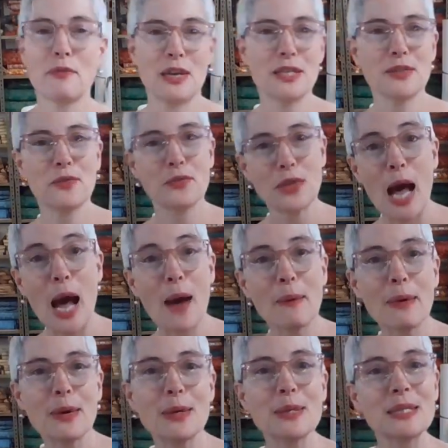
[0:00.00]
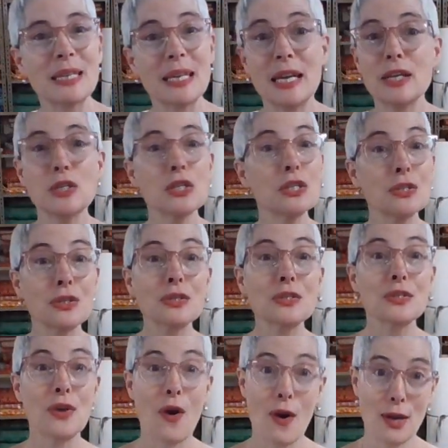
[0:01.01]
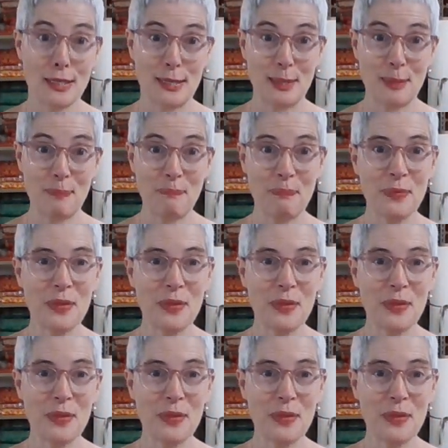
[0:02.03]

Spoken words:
vase of flowers, and it just looks awesome.